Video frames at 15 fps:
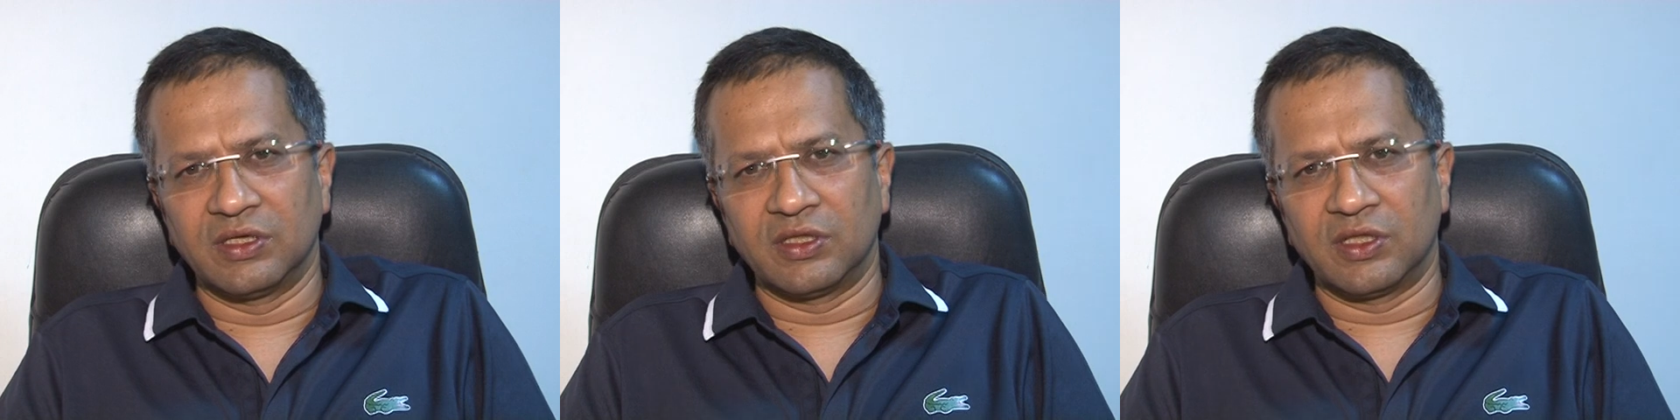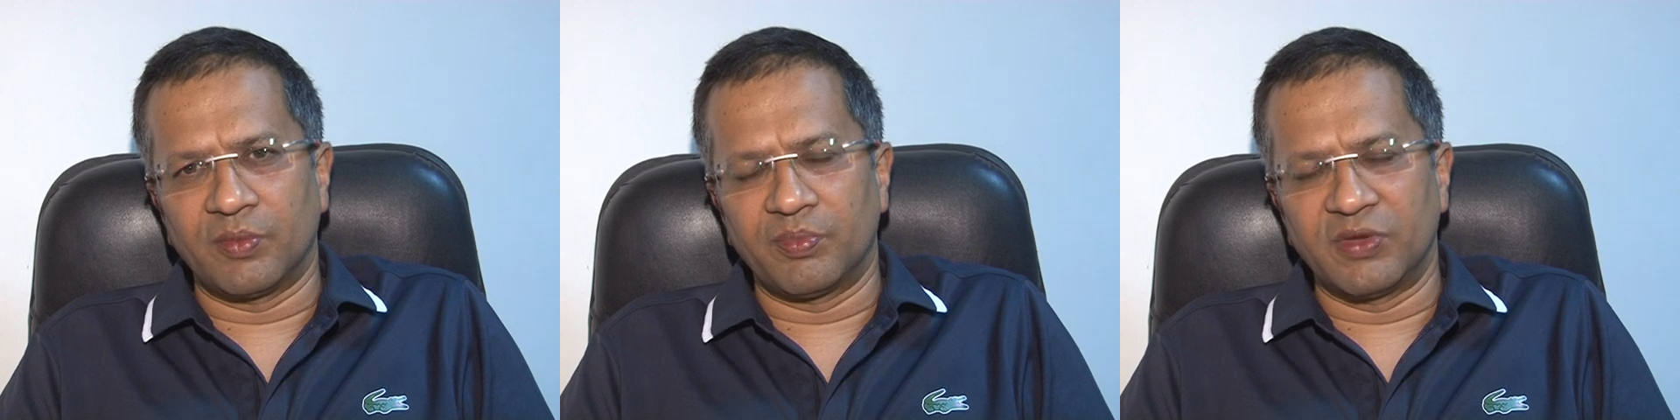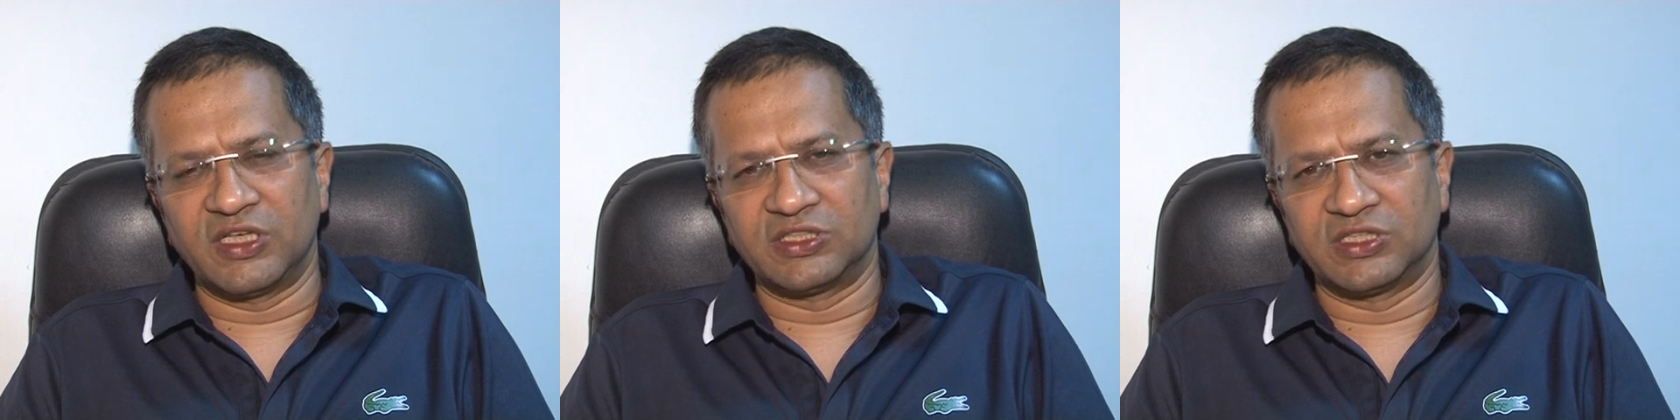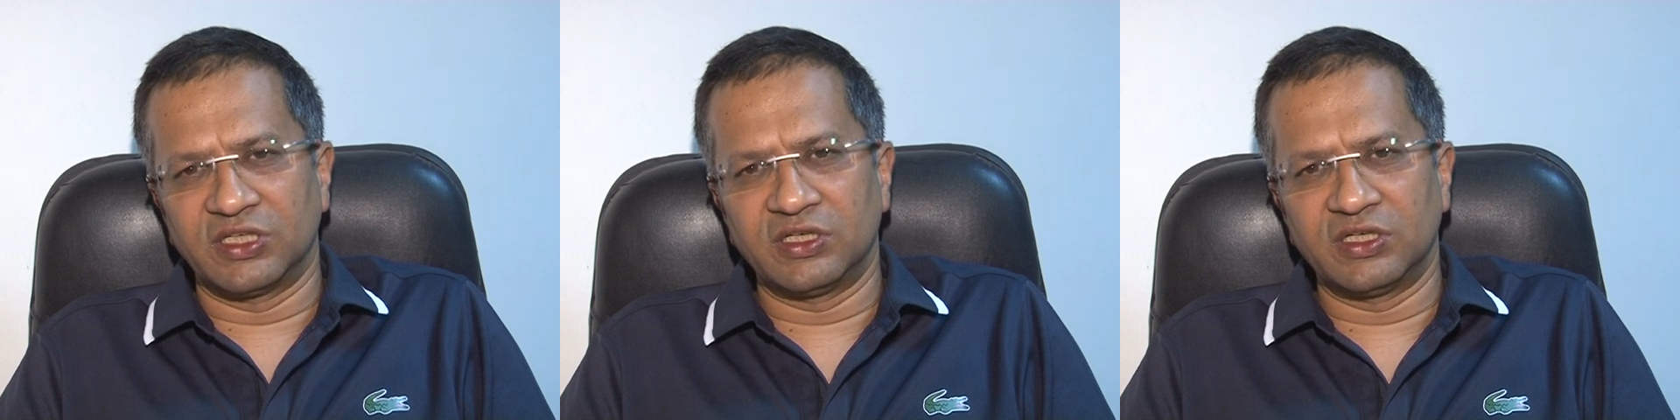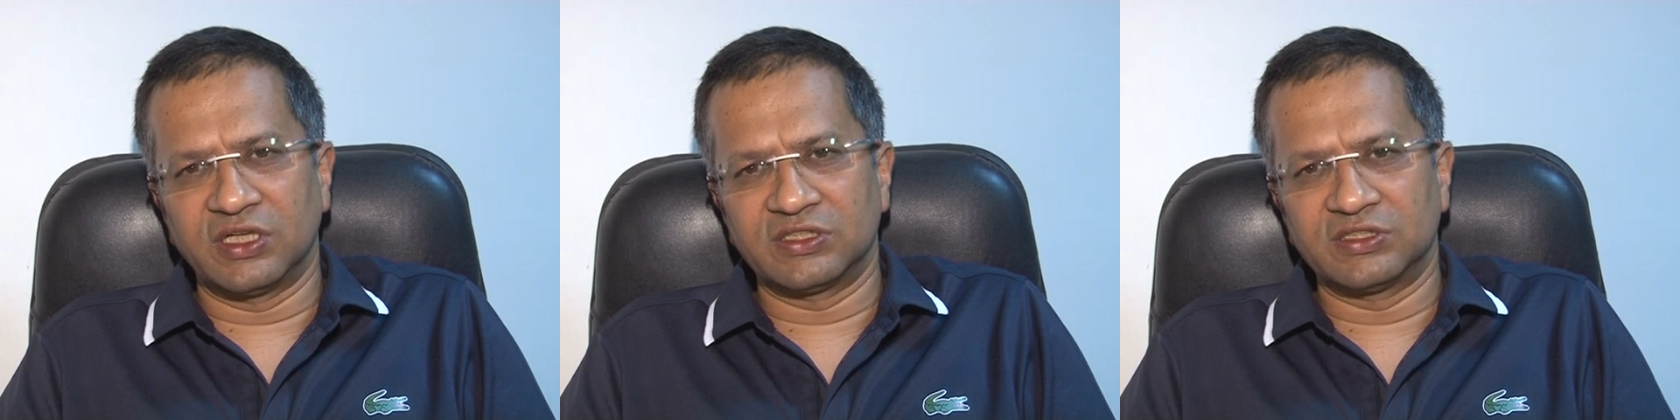the
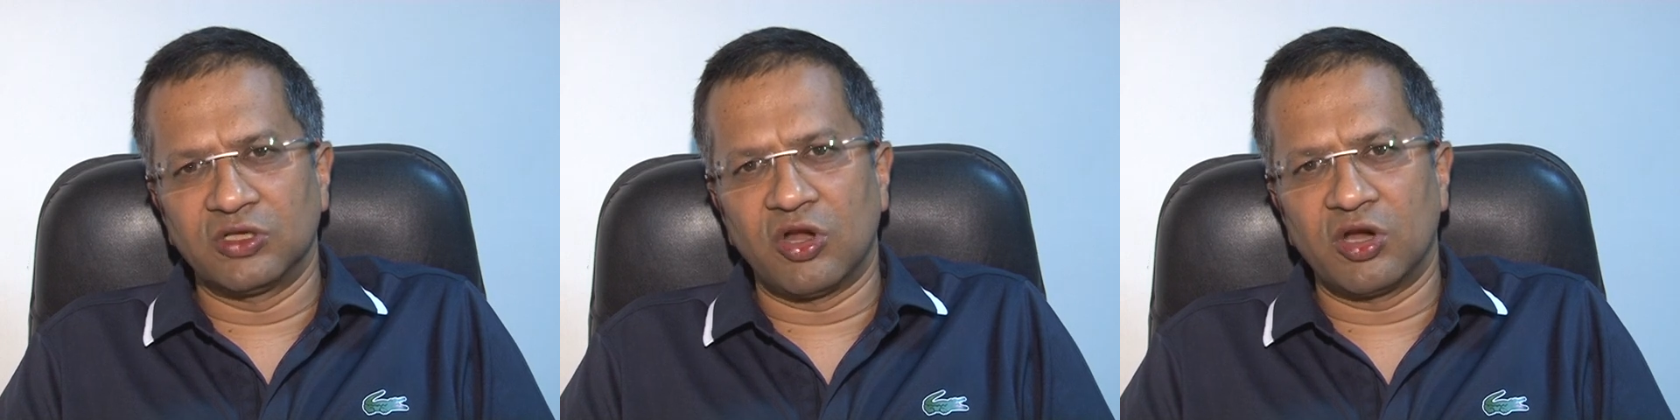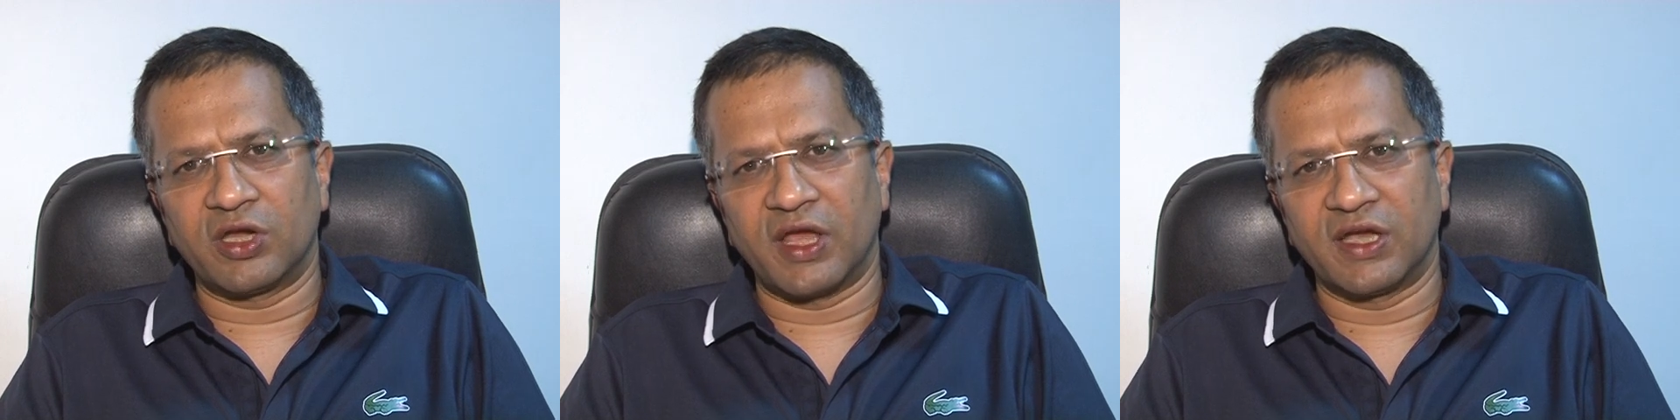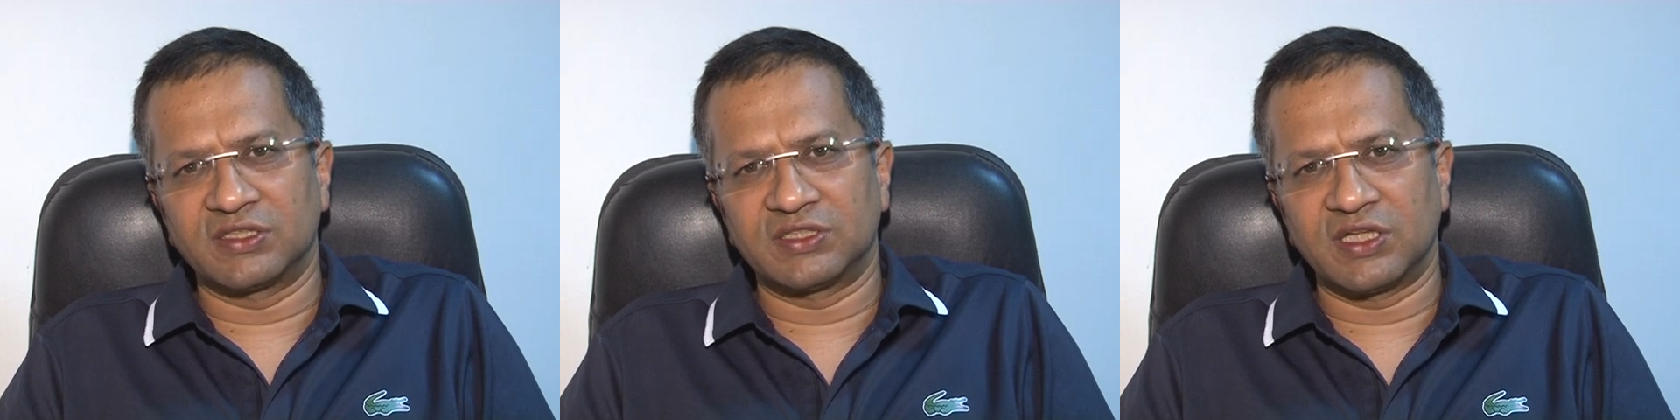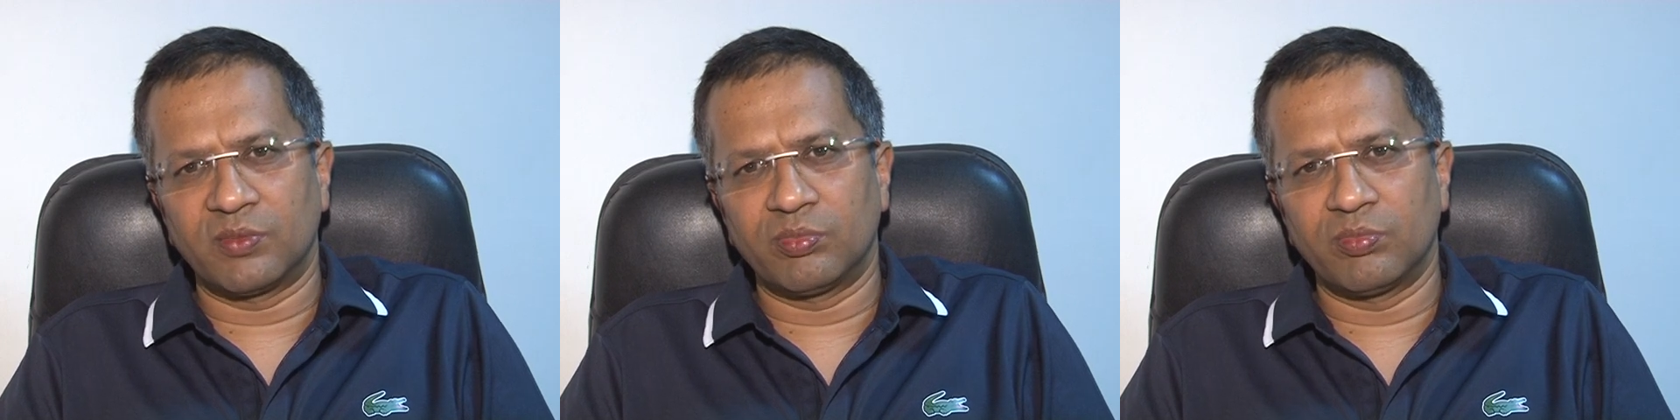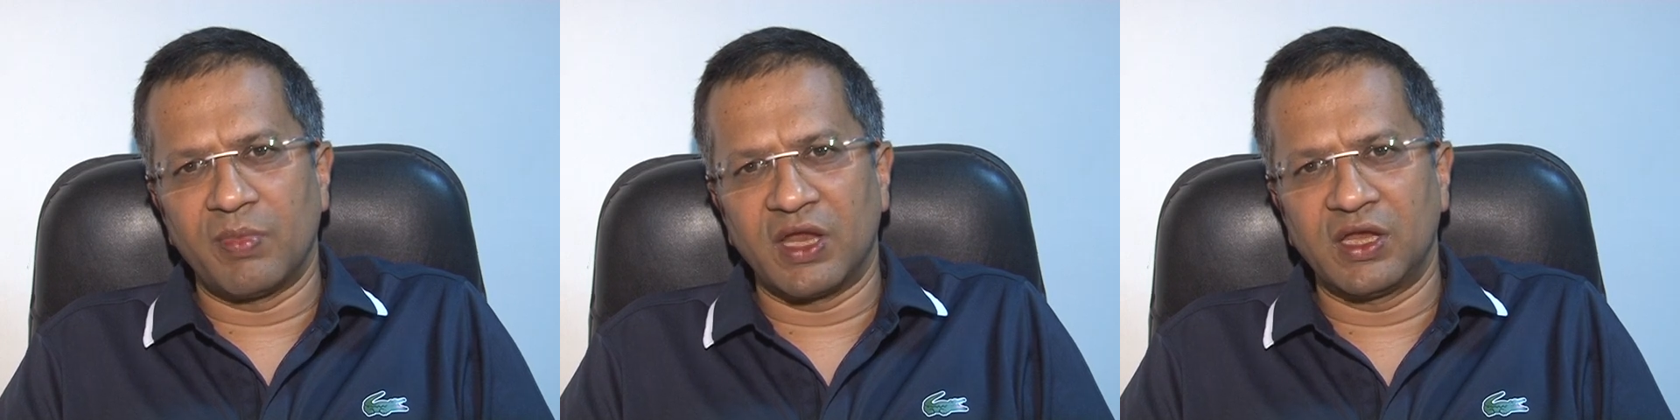patient does not
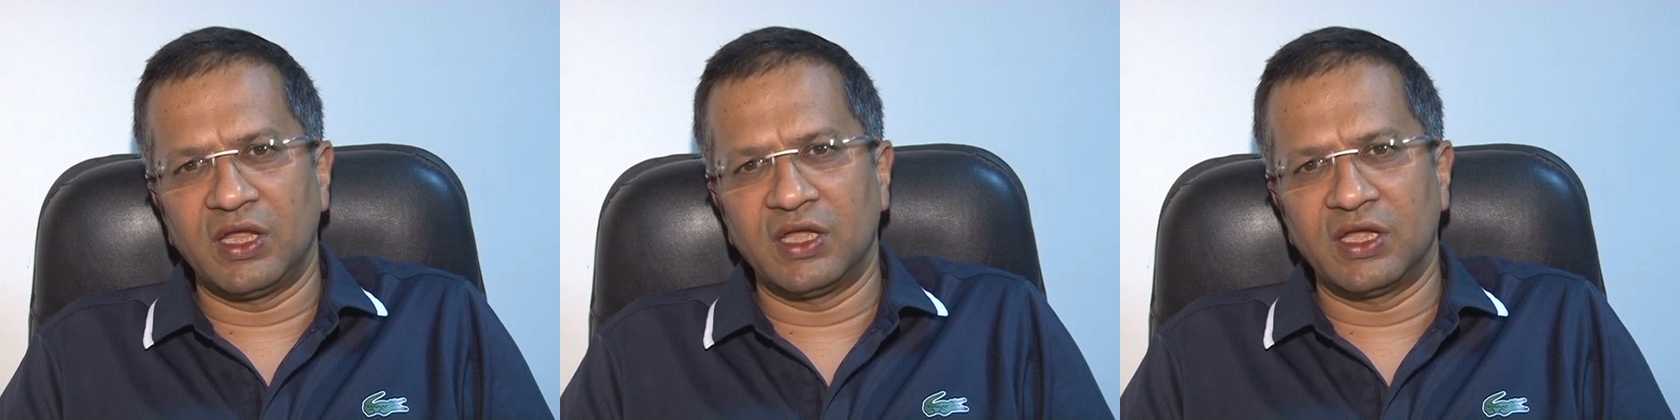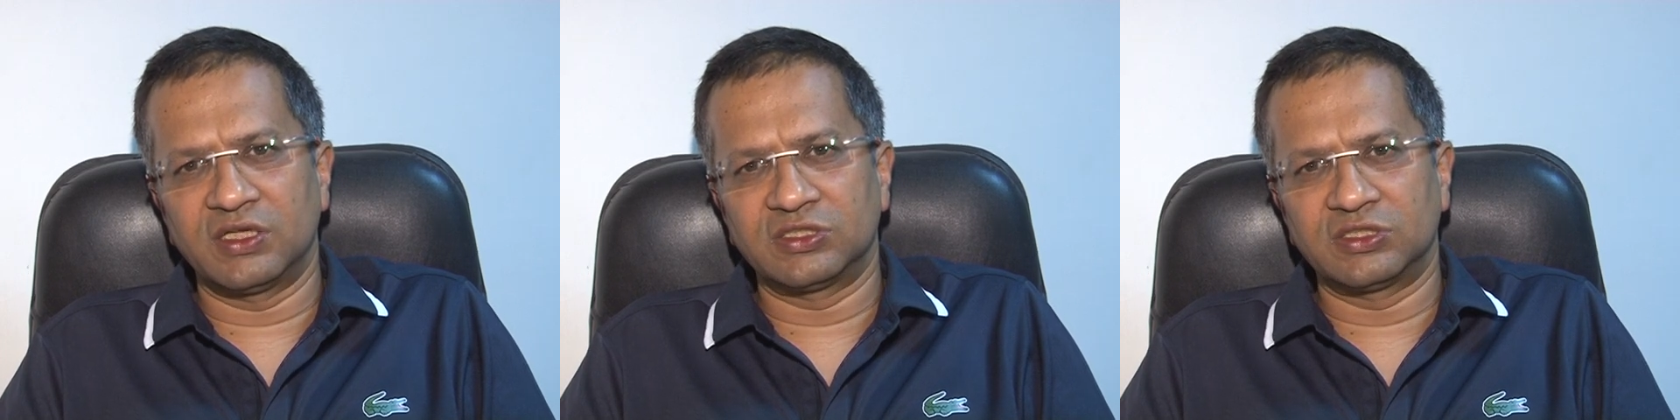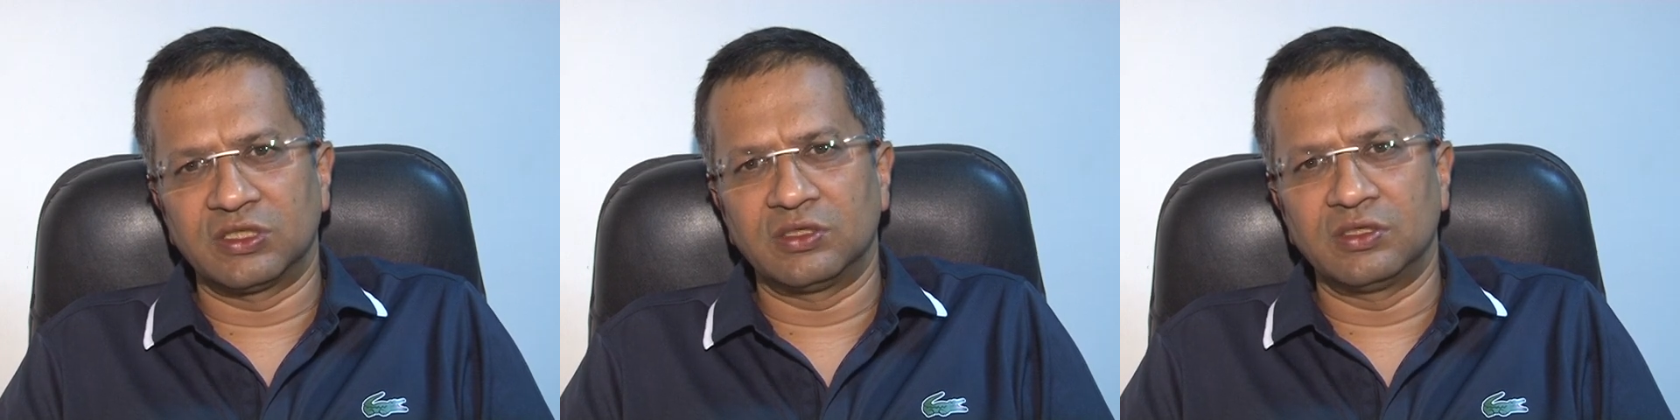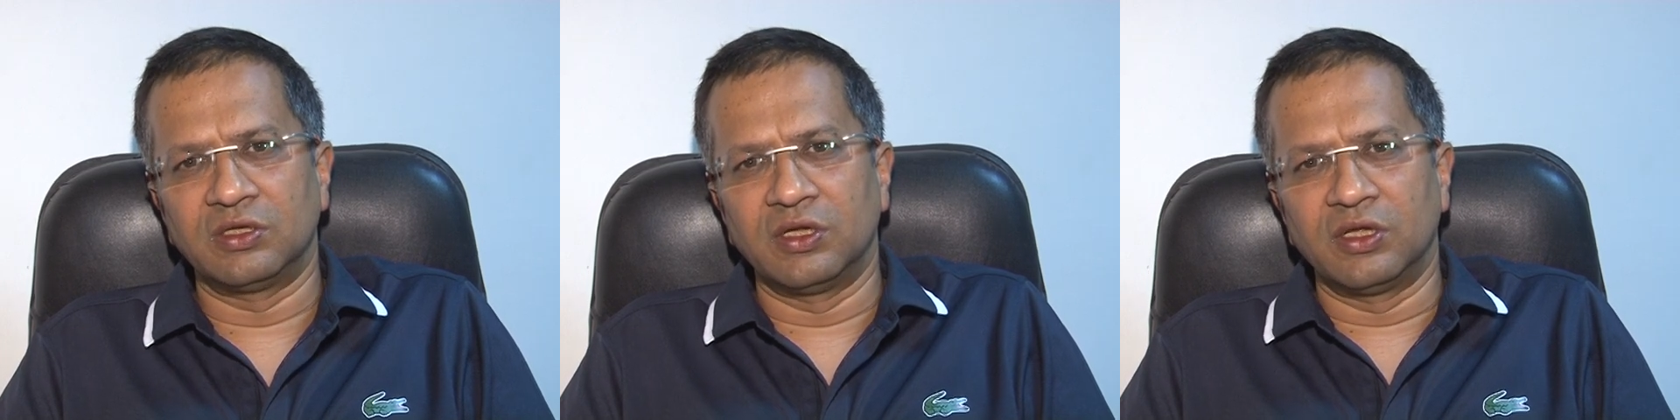accept medication,